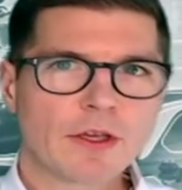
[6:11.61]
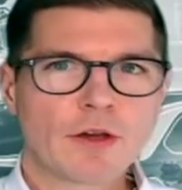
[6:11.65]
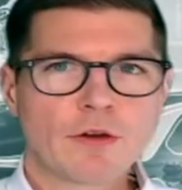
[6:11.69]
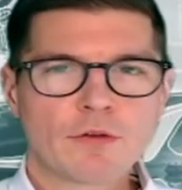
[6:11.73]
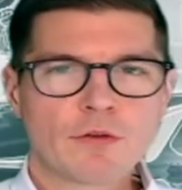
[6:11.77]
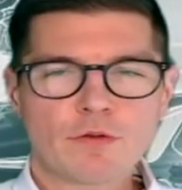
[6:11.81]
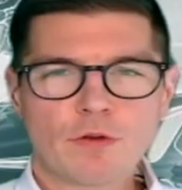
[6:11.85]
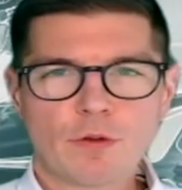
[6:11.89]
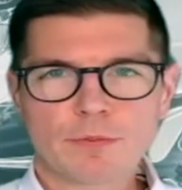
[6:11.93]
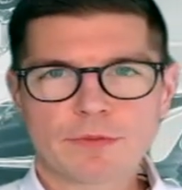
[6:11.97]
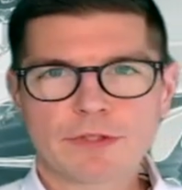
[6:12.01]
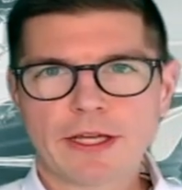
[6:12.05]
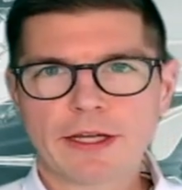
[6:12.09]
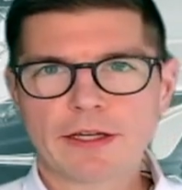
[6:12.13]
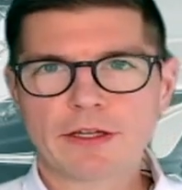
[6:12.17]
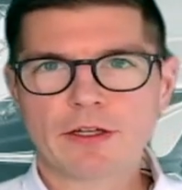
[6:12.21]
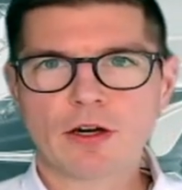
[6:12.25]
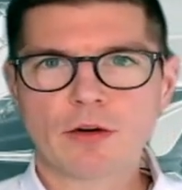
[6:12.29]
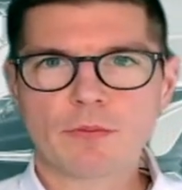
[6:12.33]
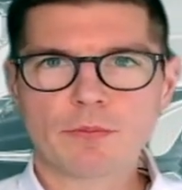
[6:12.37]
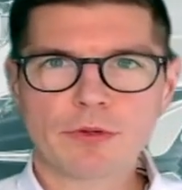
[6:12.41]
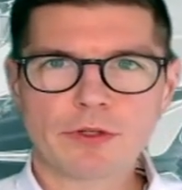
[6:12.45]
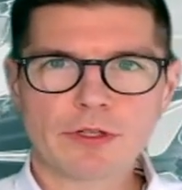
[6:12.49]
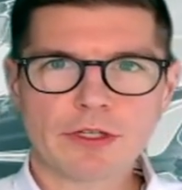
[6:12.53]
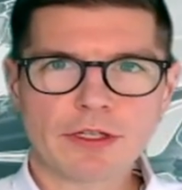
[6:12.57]
from tech
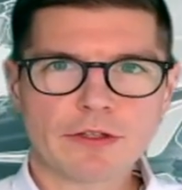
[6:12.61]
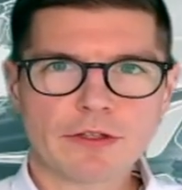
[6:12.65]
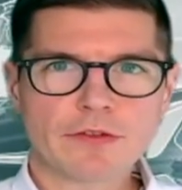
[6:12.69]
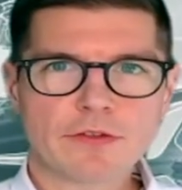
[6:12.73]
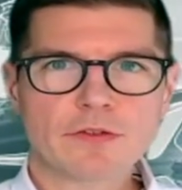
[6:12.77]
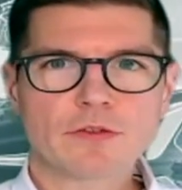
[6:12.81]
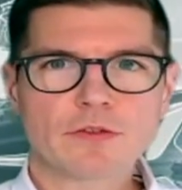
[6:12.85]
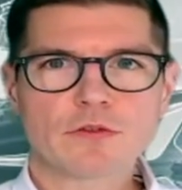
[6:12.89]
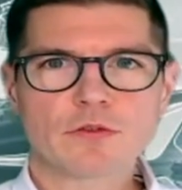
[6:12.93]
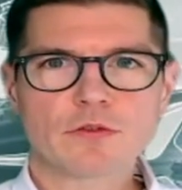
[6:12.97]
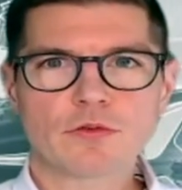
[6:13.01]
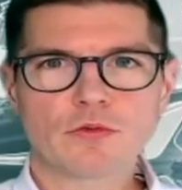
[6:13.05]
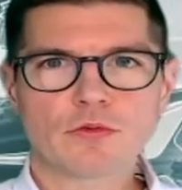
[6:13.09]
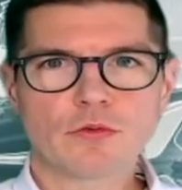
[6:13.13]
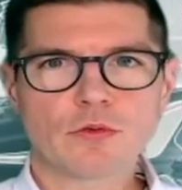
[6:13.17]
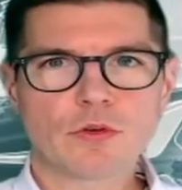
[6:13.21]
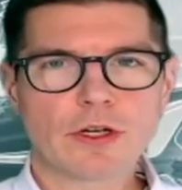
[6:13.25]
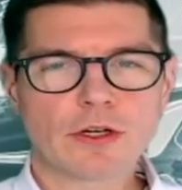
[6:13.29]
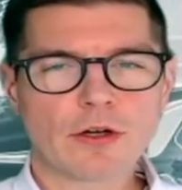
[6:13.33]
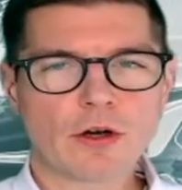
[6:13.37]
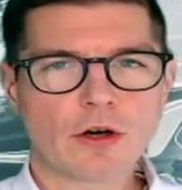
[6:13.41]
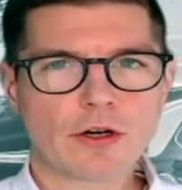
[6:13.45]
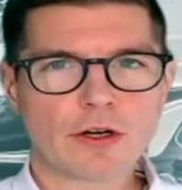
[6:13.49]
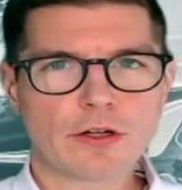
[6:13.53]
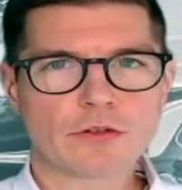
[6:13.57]
companies to in
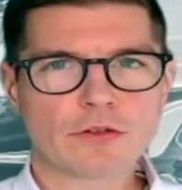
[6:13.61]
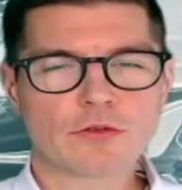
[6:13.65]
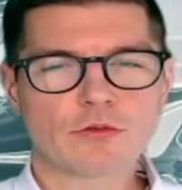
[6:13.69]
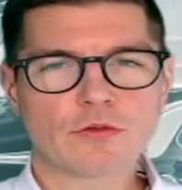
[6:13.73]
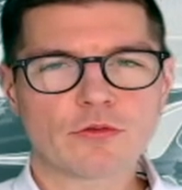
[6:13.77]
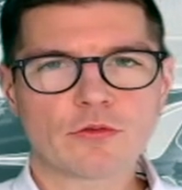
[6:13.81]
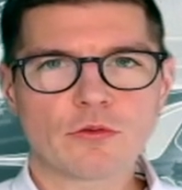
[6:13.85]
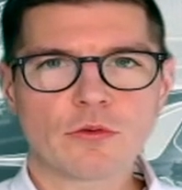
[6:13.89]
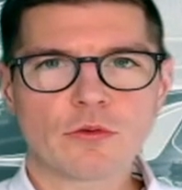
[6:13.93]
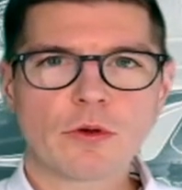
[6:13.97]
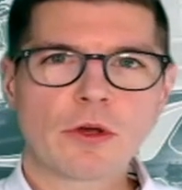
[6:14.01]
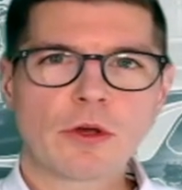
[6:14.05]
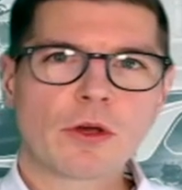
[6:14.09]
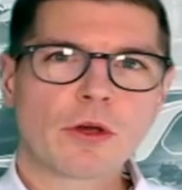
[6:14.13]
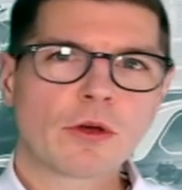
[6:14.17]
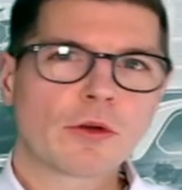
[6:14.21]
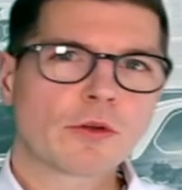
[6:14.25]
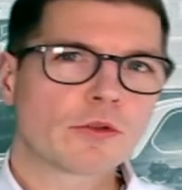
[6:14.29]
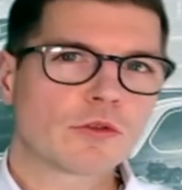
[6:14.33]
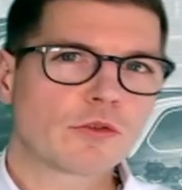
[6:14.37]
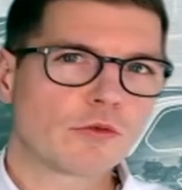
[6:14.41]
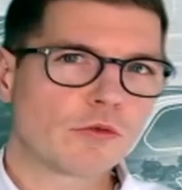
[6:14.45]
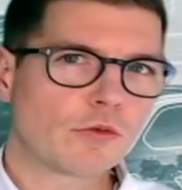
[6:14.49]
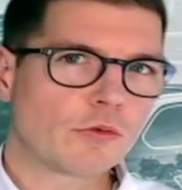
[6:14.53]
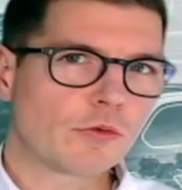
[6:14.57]
order to
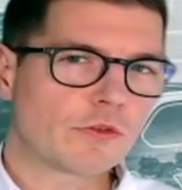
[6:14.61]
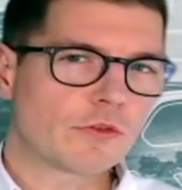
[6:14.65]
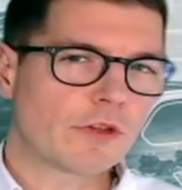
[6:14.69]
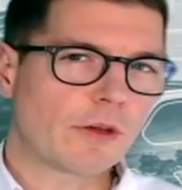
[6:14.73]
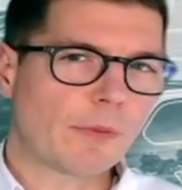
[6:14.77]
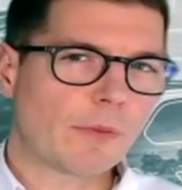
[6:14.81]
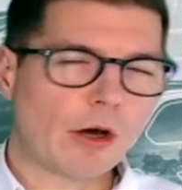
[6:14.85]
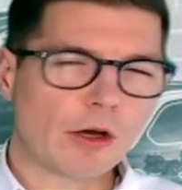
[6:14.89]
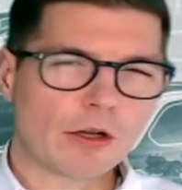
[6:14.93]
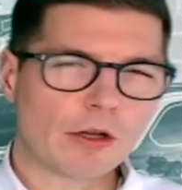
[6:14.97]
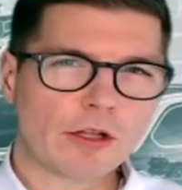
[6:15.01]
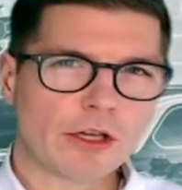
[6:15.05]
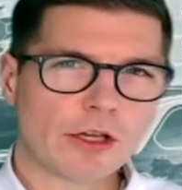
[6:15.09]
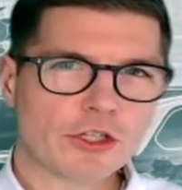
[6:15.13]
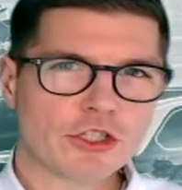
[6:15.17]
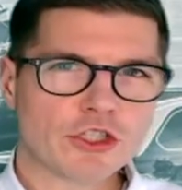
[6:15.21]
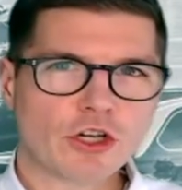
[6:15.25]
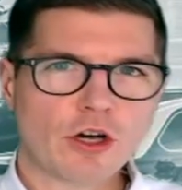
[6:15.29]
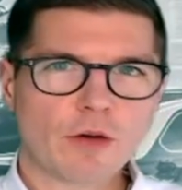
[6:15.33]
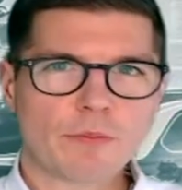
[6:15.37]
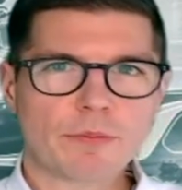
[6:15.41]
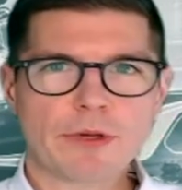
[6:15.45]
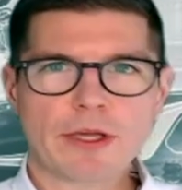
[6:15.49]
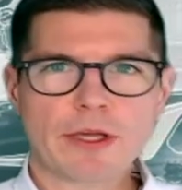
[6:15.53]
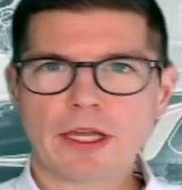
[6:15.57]
do some online
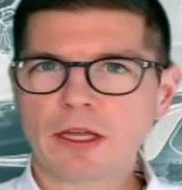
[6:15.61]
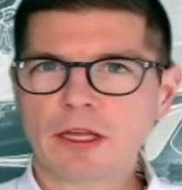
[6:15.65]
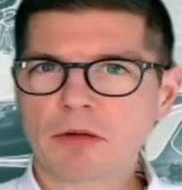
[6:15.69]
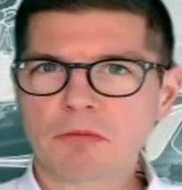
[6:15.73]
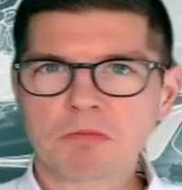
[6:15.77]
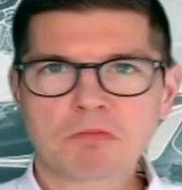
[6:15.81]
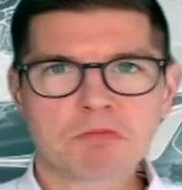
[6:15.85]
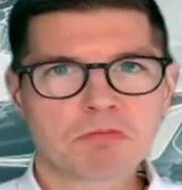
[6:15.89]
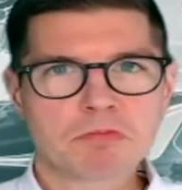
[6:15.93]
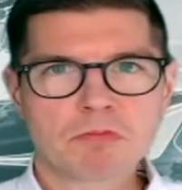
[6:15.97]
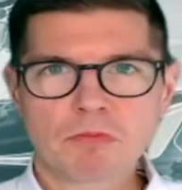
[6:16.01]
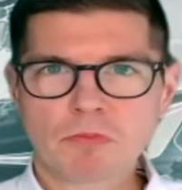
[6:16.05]
shopping,